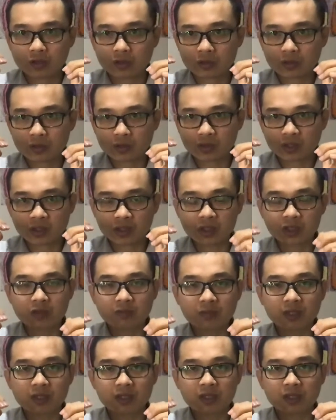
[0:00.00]
to
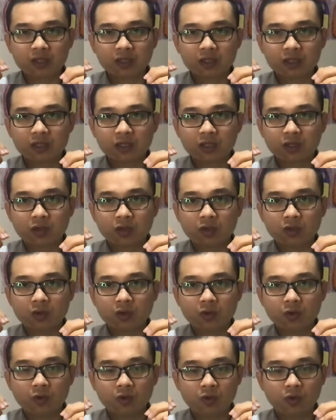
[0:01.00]
determine
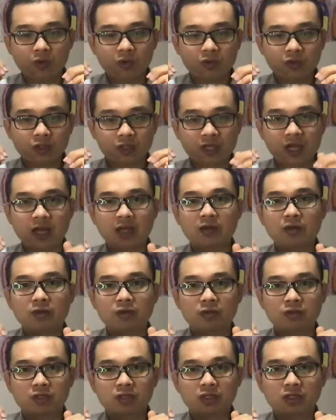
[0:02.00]
the
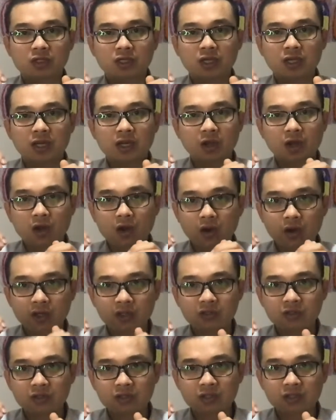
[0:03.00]
diagnose. And
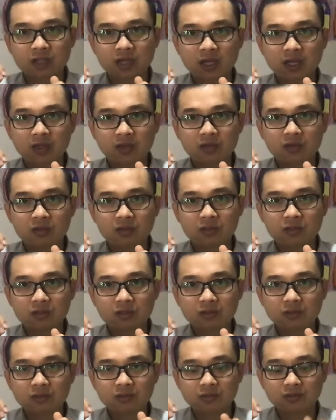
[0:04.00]
according to the diagnose,
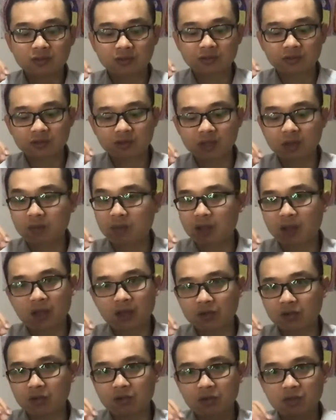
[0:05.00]
sometimes I
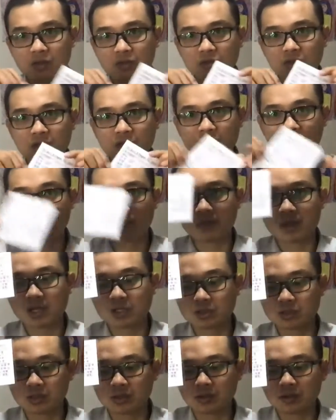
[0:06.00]
don't use that
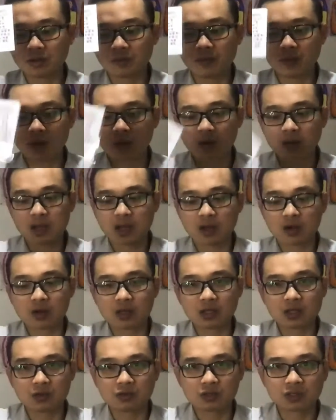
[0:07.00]
much point. I
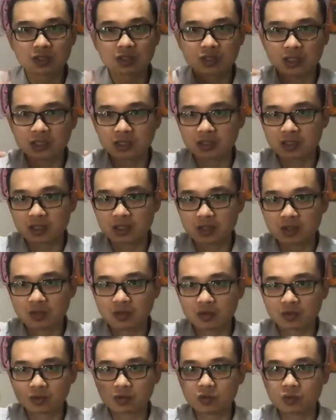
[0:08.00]
only use 6
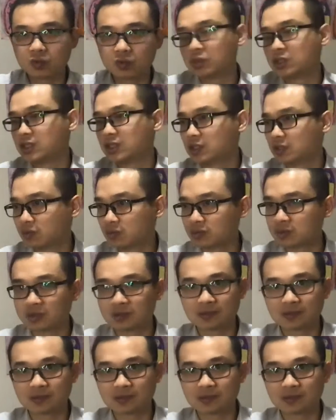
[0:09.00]
needles or 2 needles.